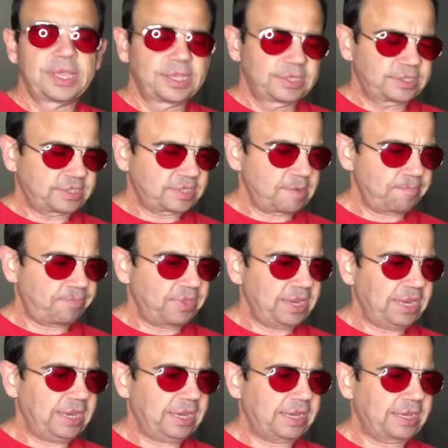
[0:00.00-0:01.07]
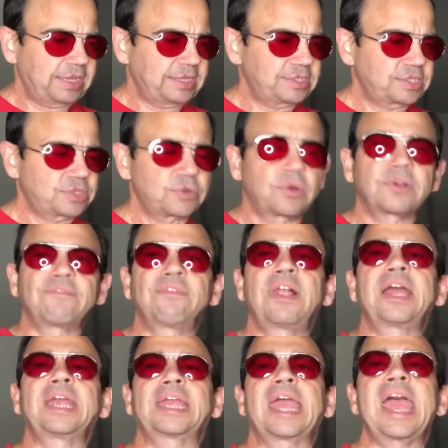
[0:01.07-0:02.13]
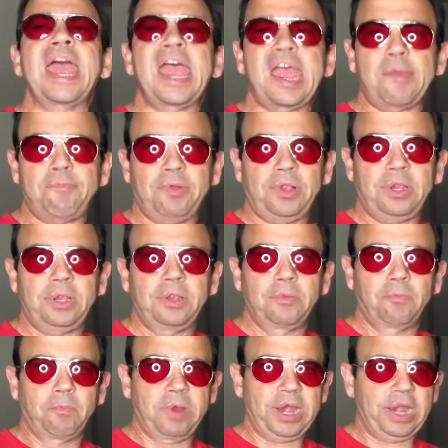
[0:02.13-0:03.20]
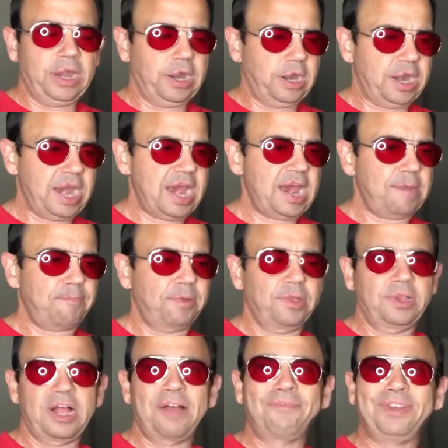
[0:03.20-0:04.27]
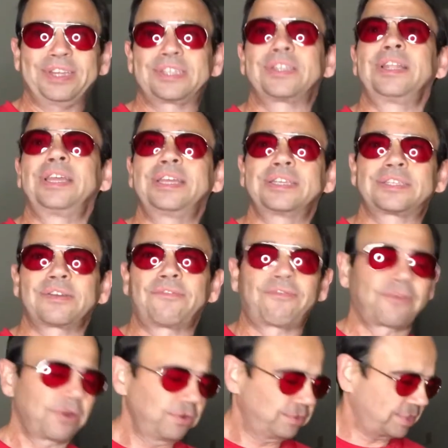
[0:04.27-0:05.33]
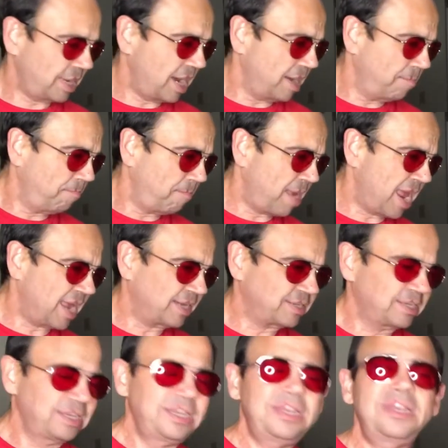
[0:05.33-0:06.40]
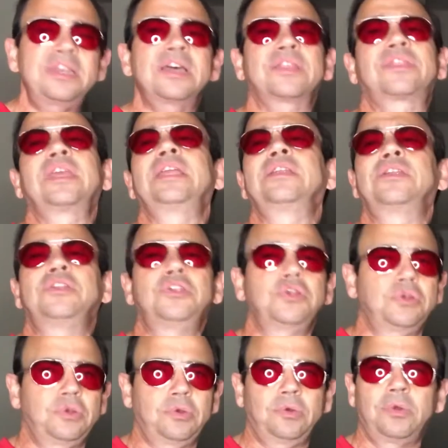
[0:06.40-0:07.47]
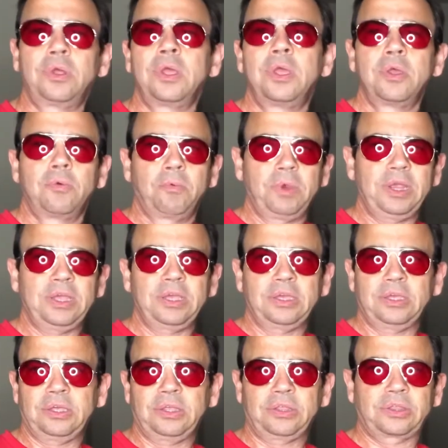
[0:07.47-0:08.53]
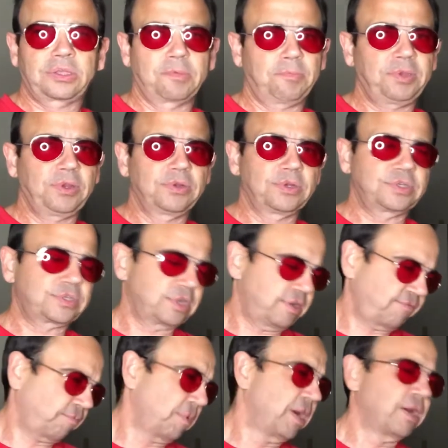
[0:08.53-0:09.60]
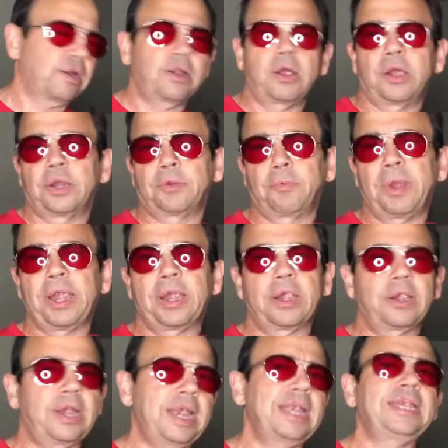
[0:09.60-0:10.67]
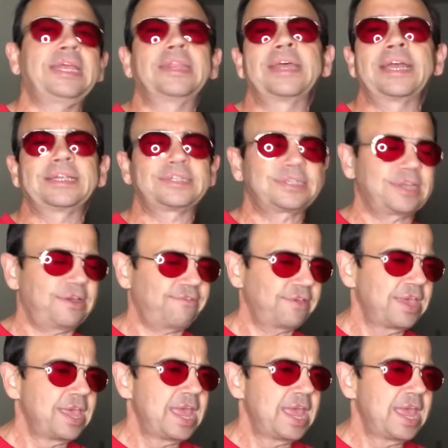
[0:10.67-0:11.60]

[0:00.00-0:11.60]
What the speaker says: Something sort of like Apple, where Apple obviously is a fruit and has nothing to do with computer software, hardware, any of that stuff.